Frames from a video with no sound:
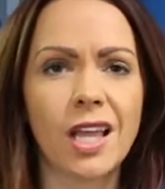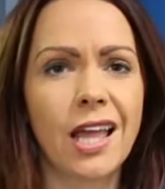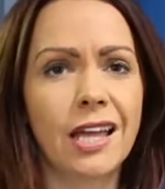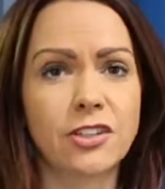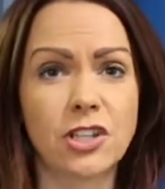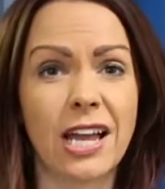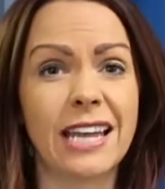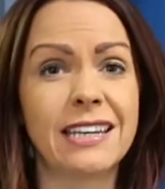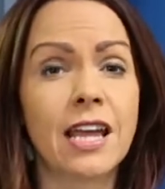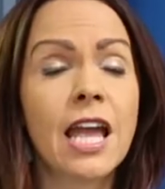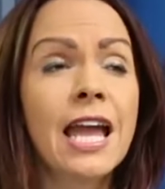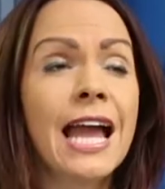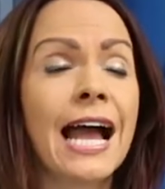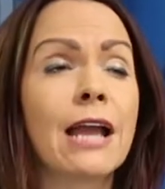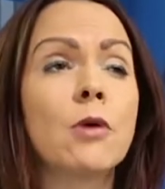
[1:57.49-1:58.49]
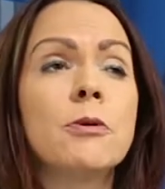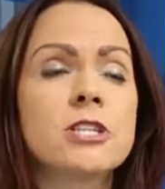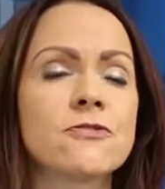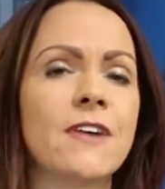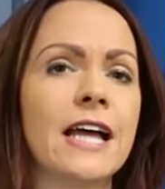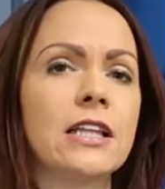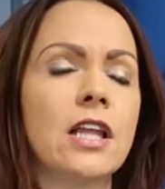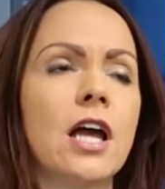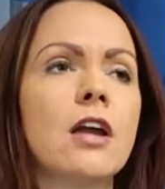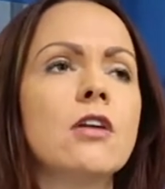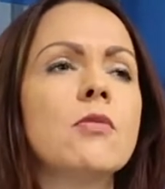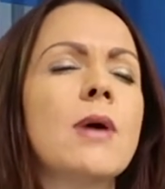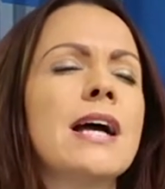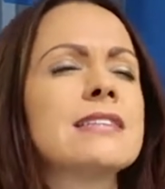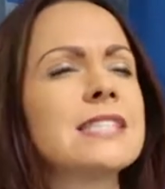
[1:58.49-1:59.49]
I, I, I, almost felt,
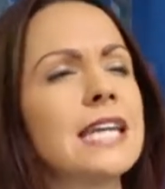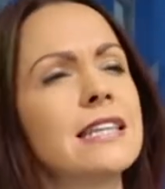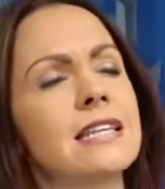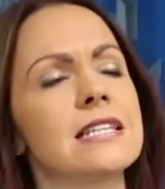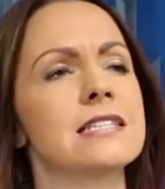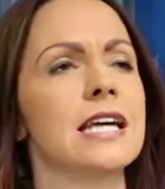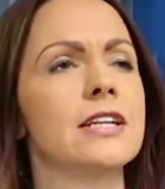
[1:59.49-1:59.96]
I say this,